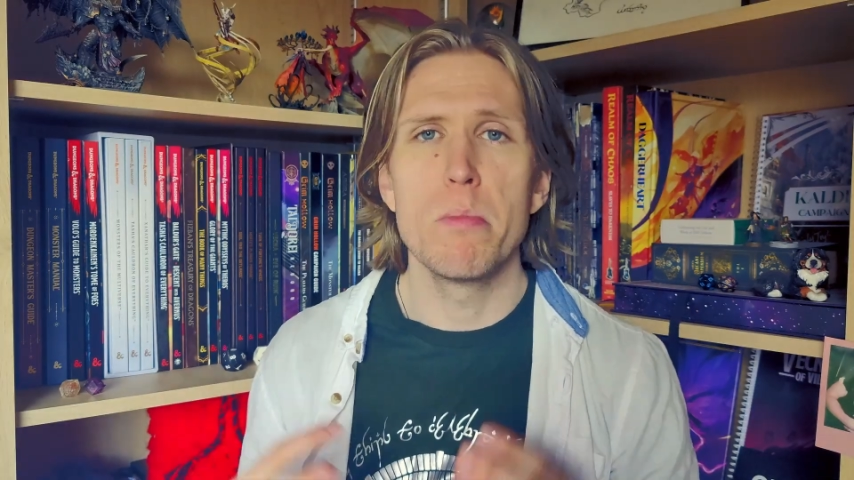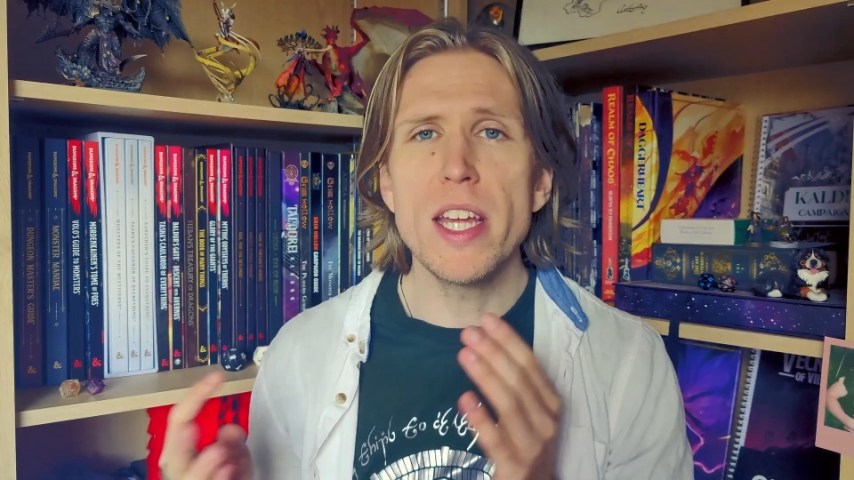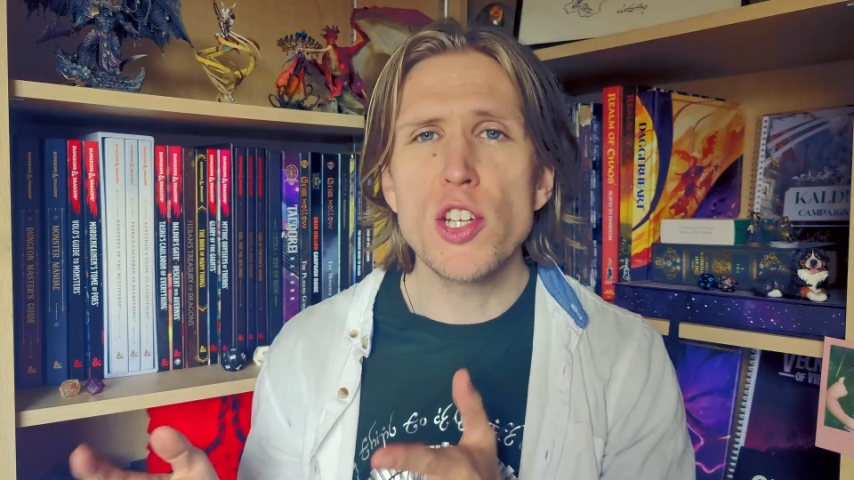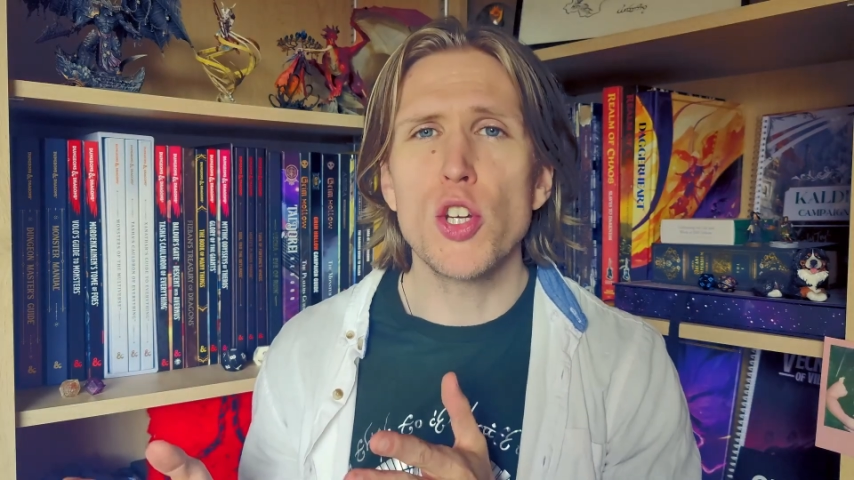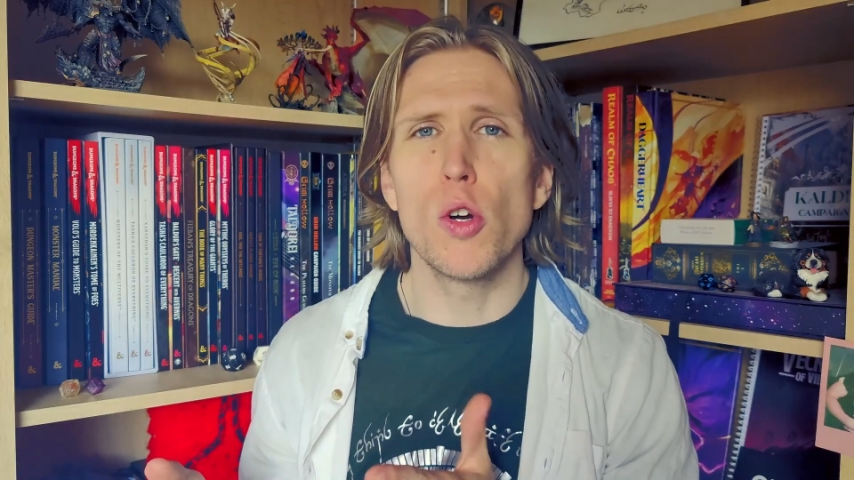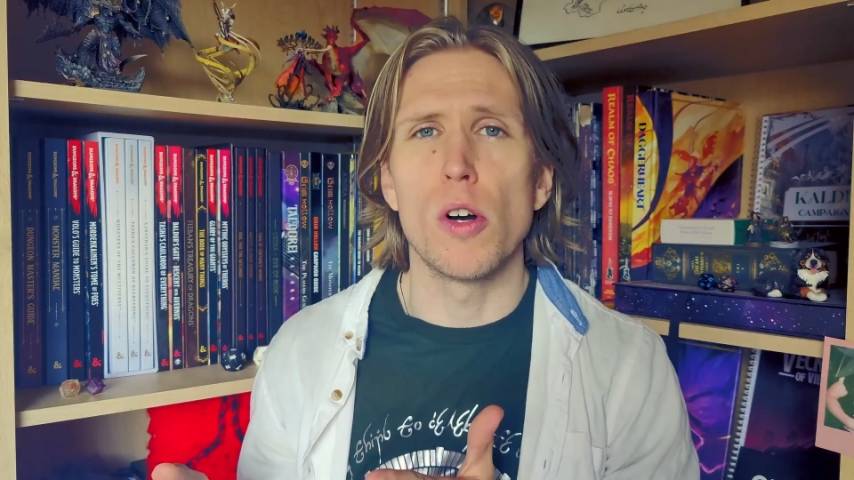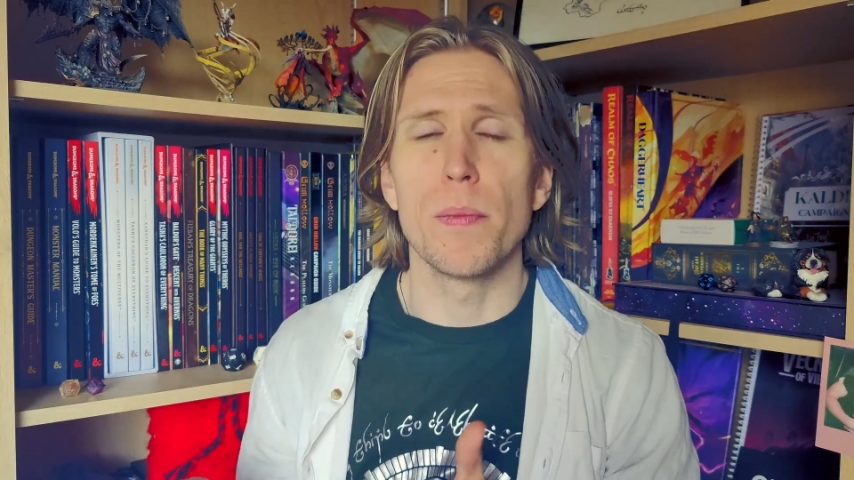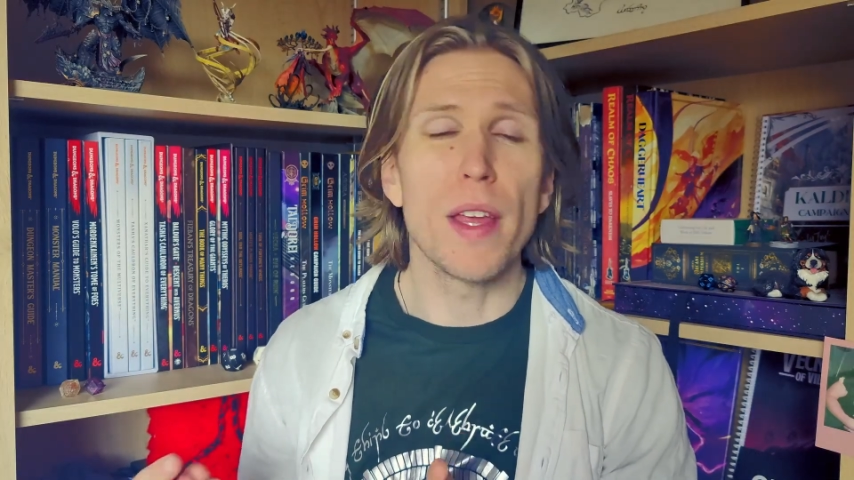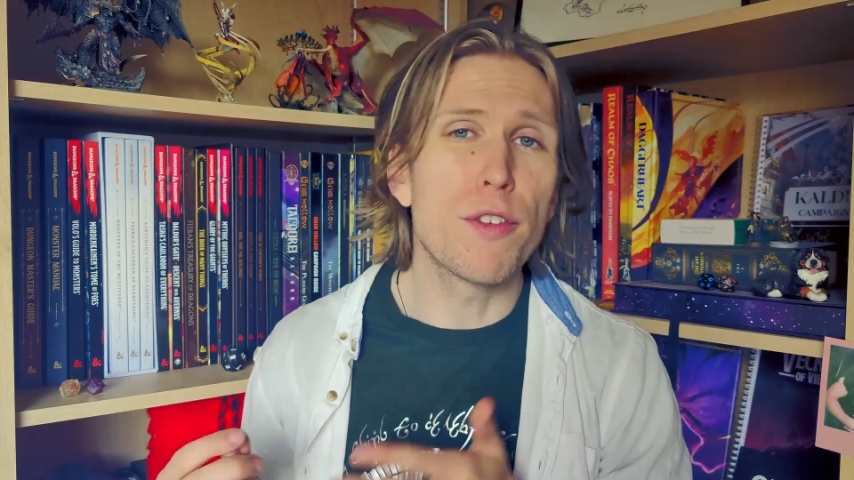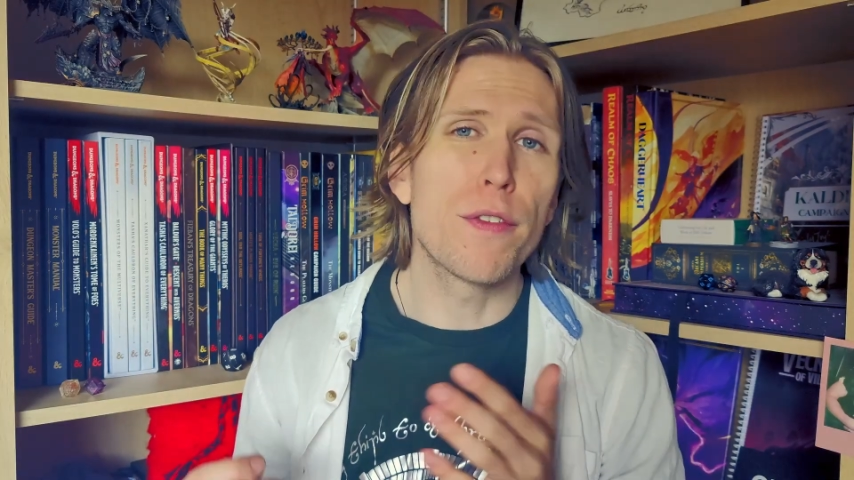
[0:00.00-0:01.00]
In short,
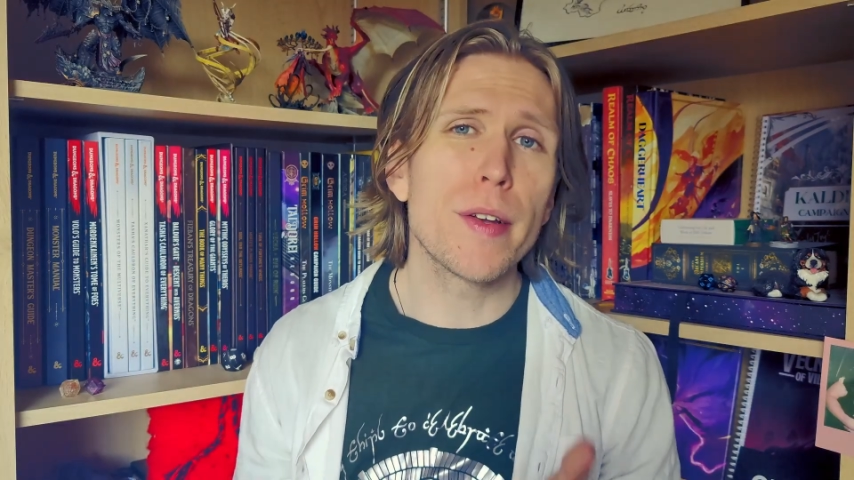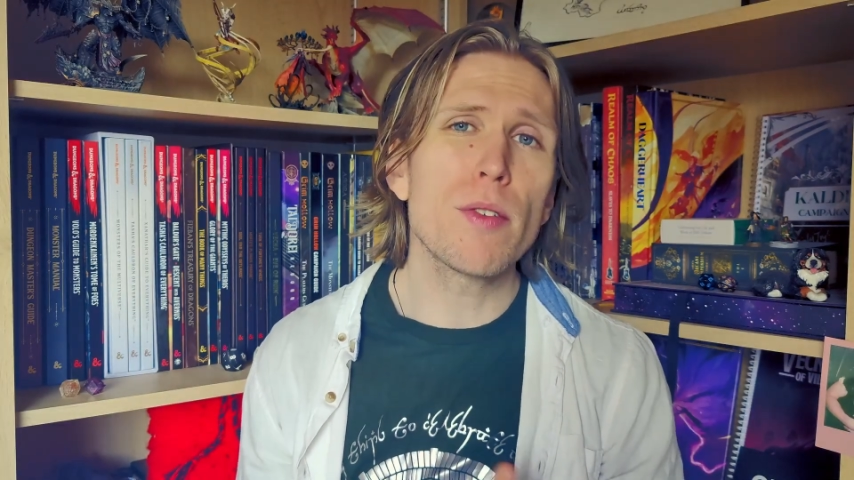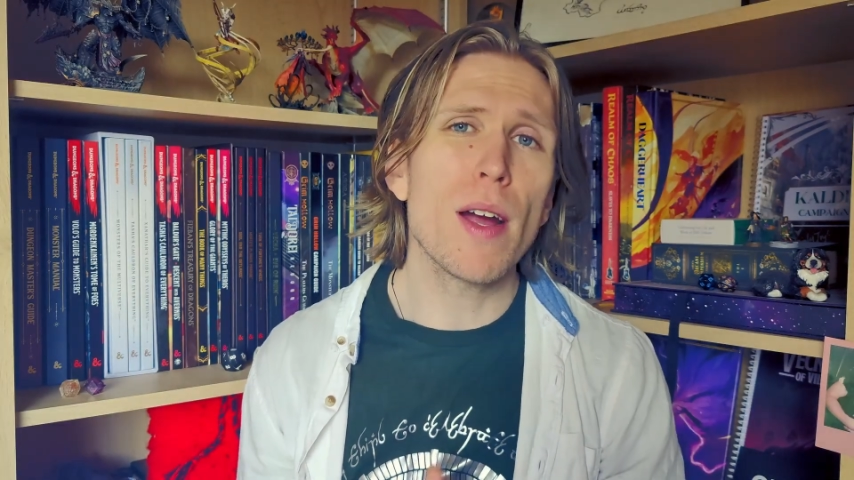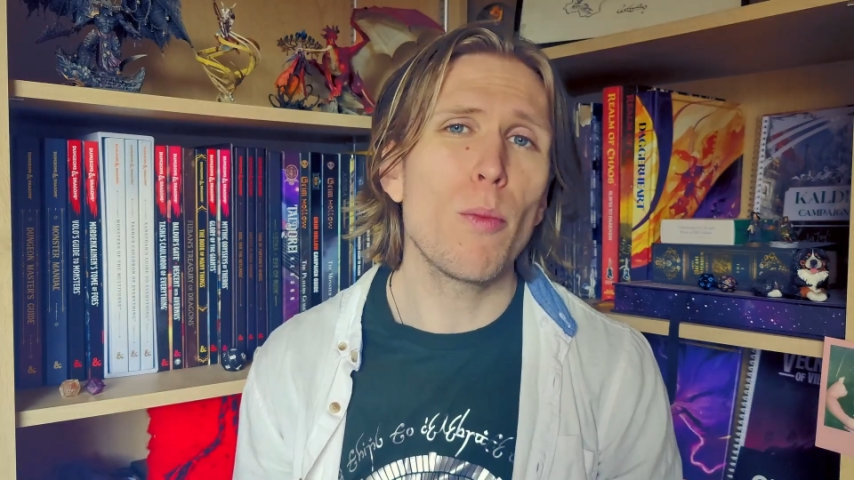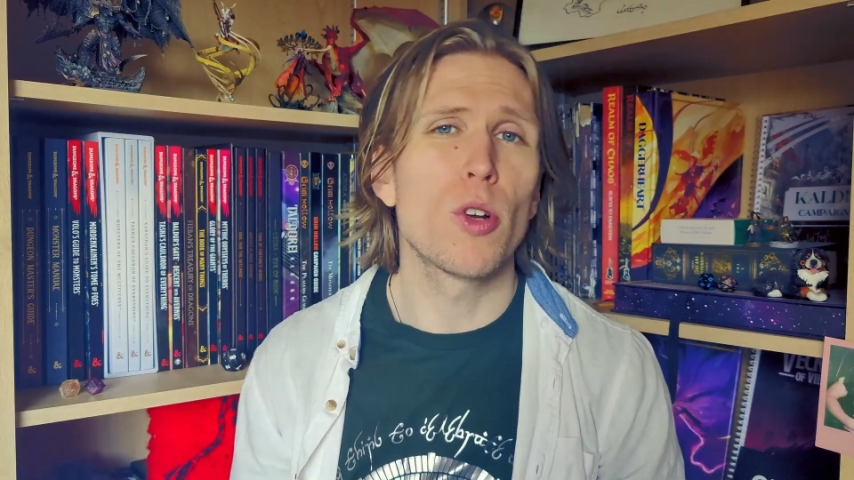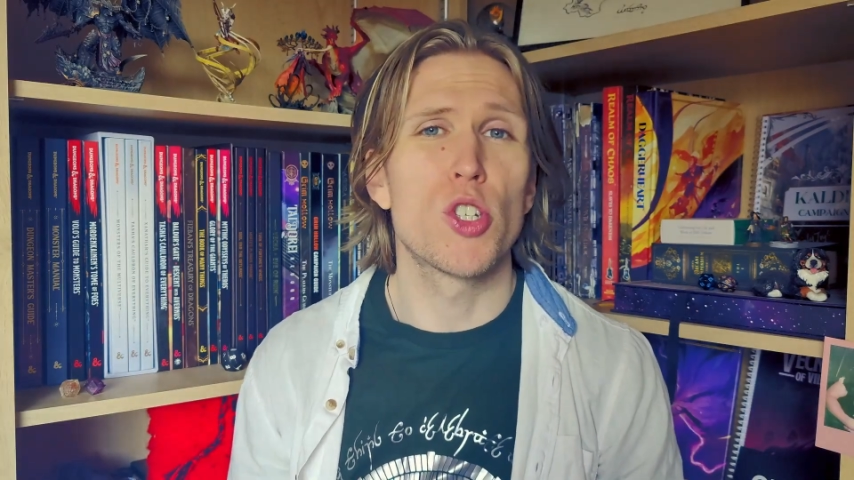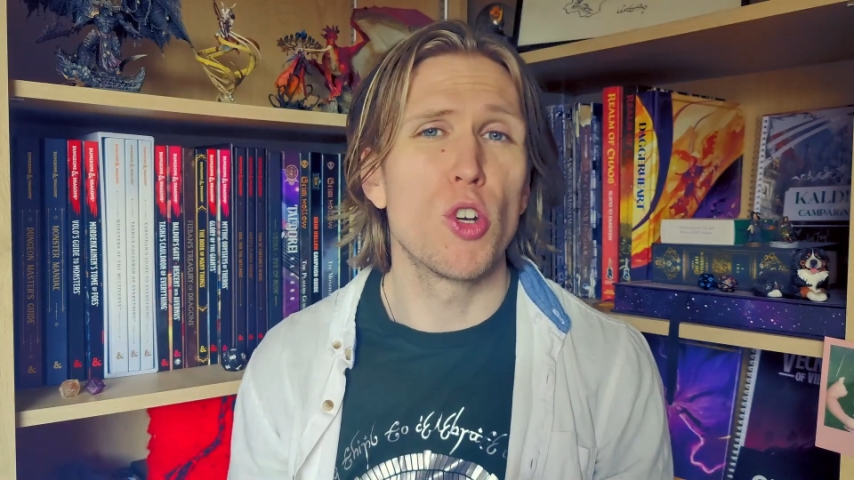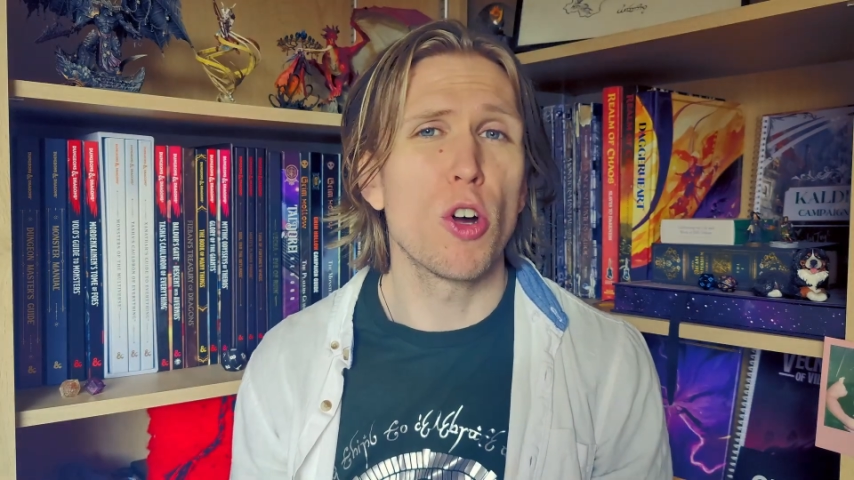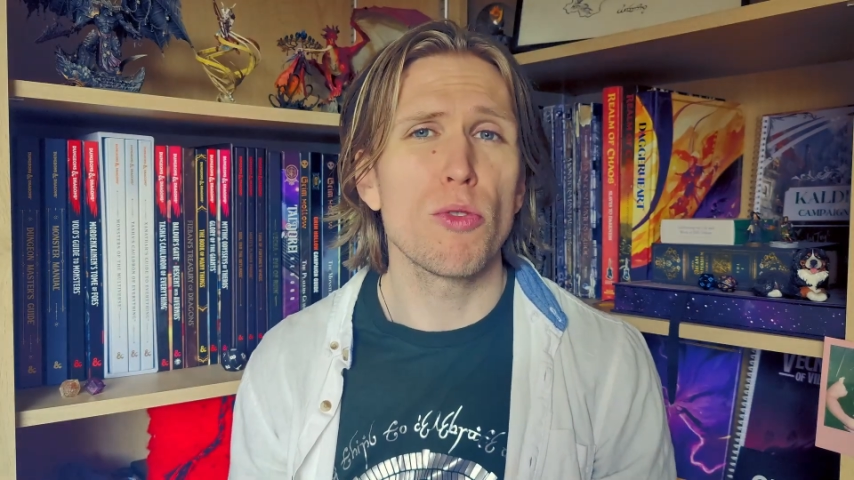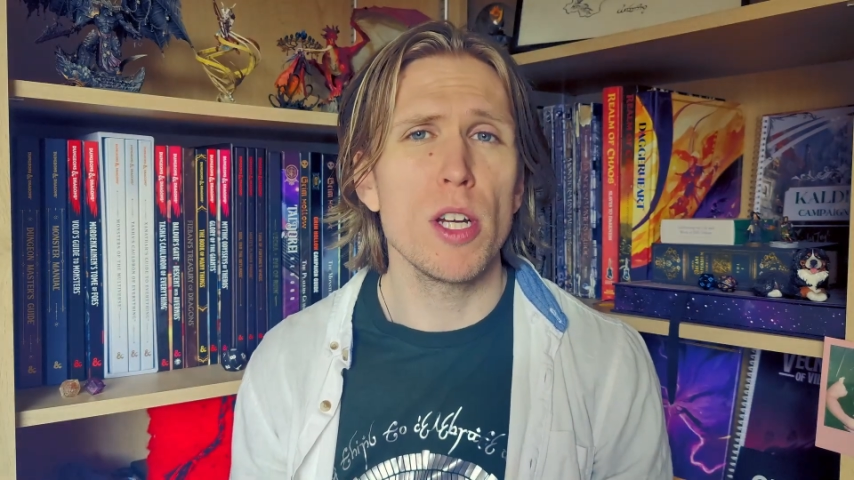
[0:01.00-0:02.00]
if you figure out what
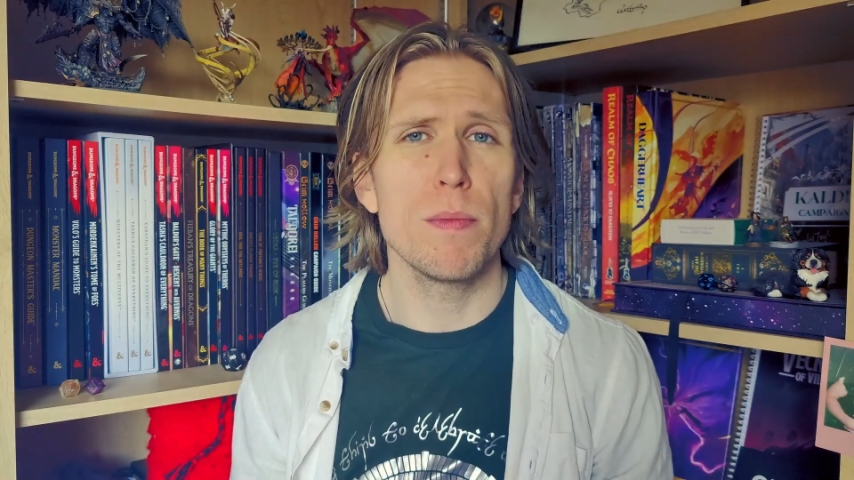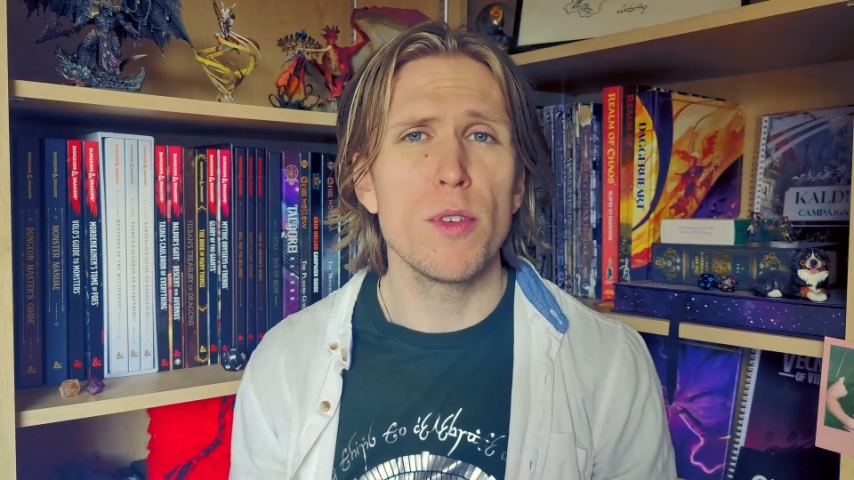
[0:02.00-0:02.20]
genre